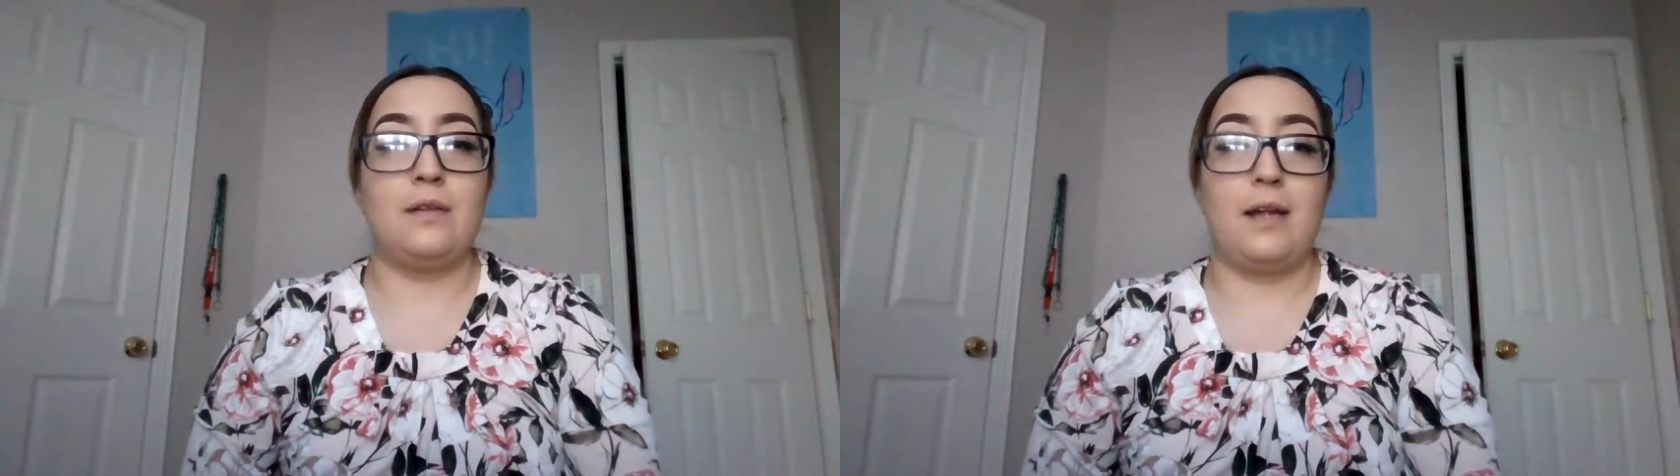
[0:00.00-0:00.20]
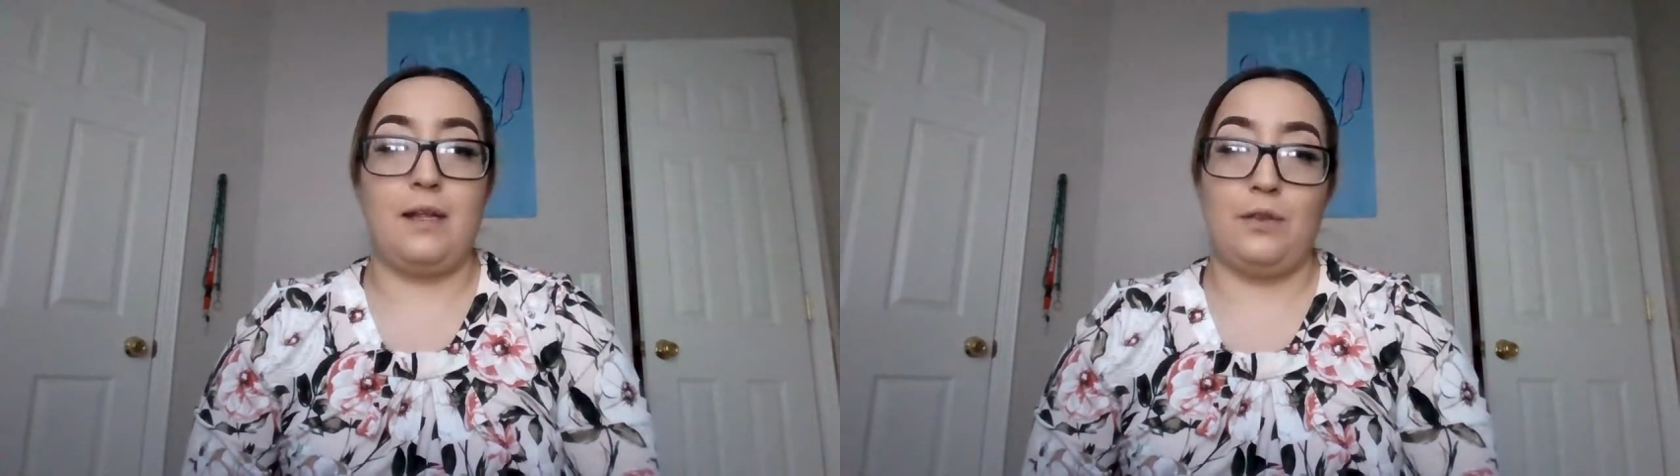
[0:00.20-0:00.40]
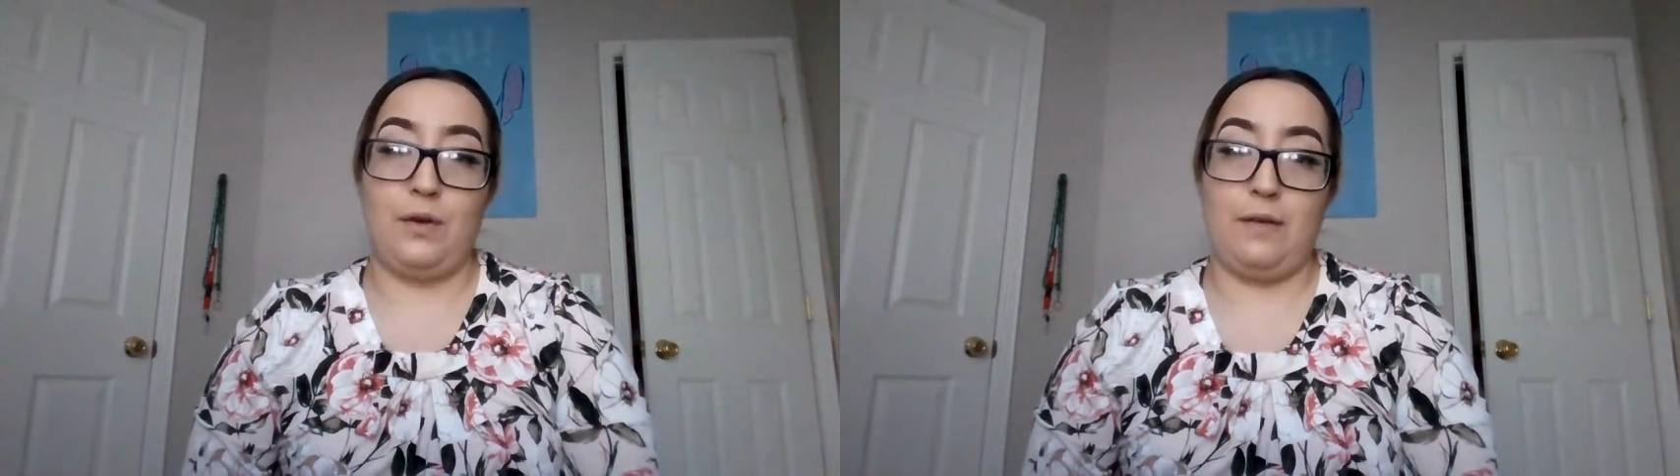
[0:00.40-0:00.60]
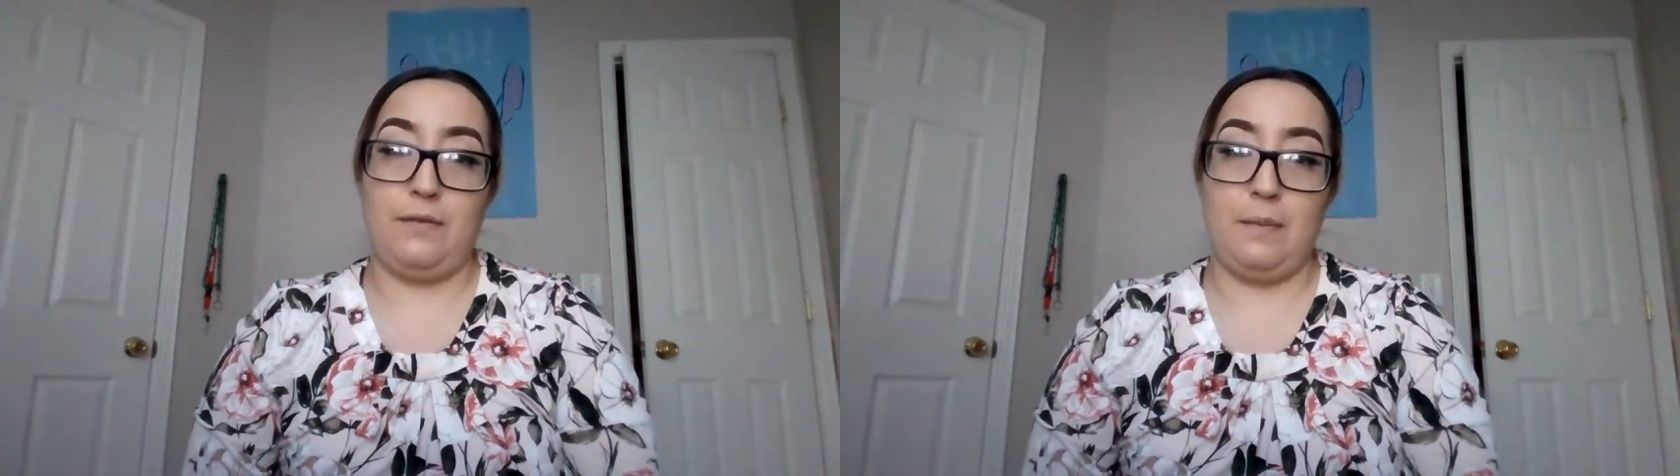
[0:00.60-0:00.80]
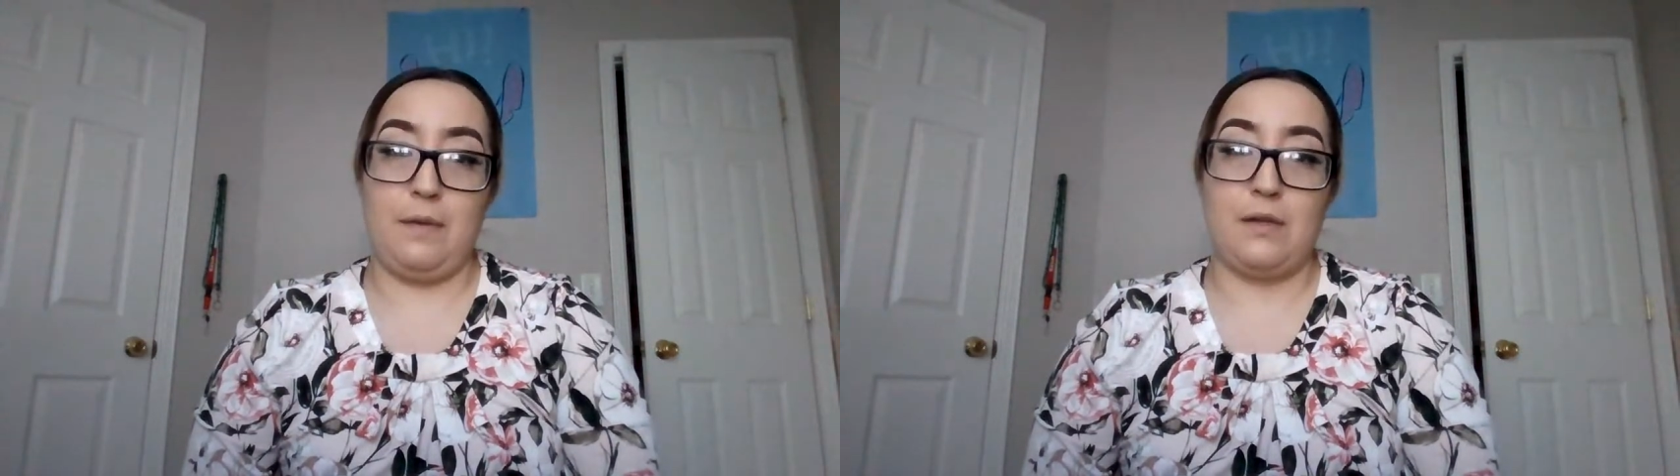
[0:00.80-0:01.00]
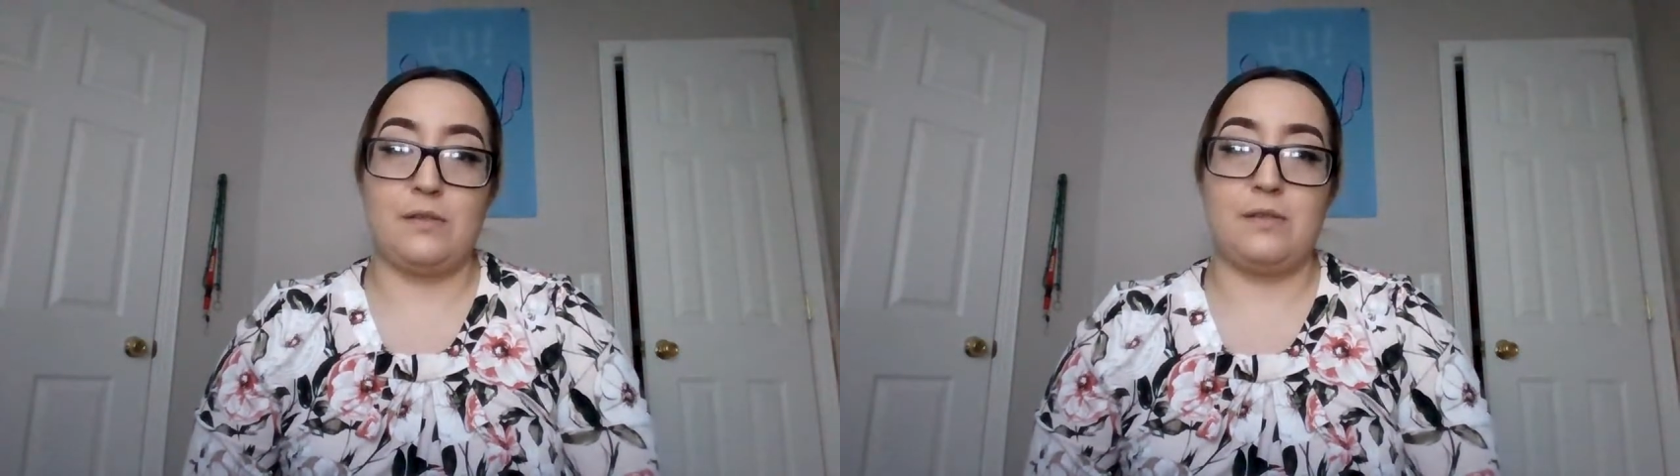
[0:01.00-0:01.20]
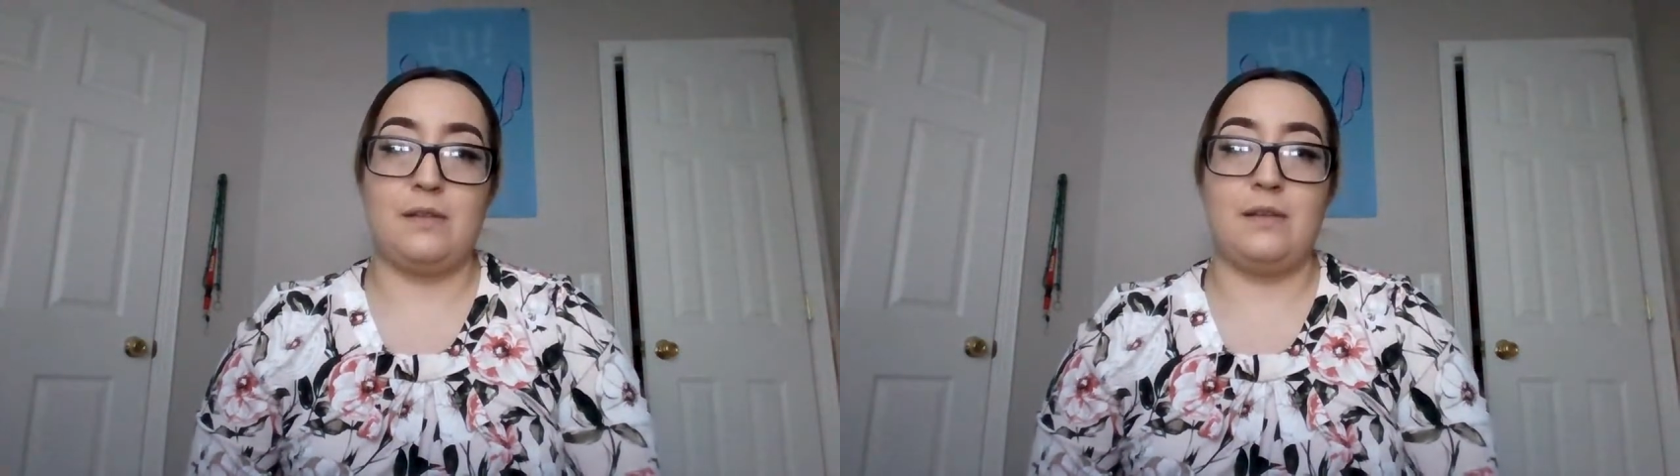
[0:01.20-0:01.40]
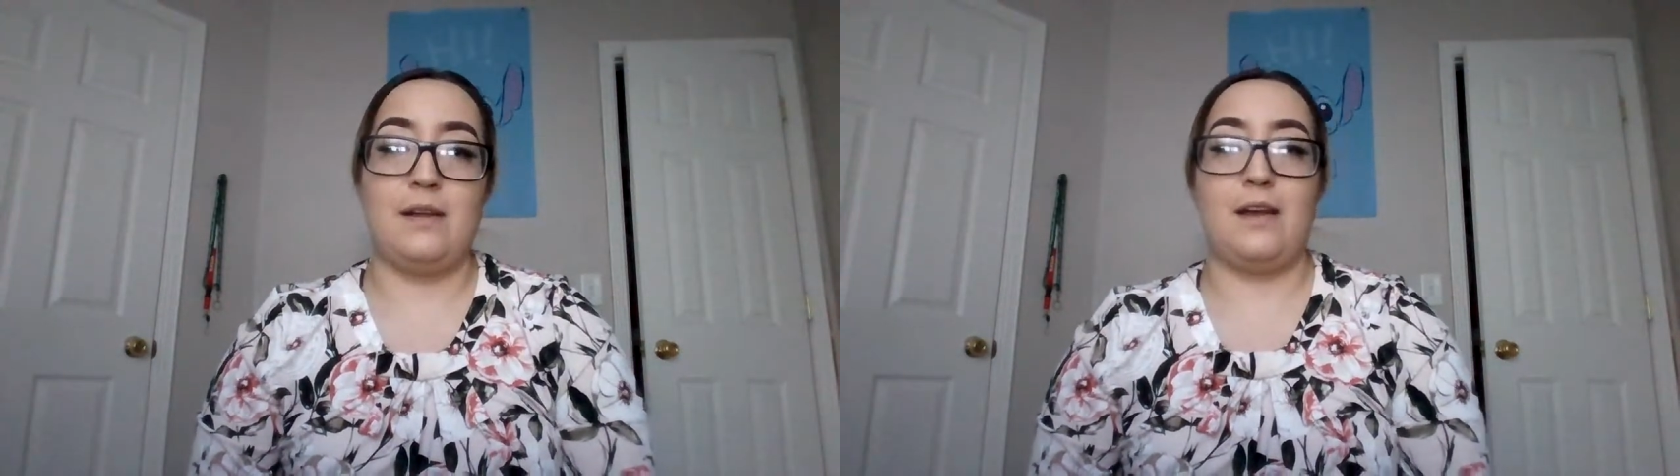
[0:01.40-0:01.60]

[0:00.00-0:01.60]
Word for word: and three females.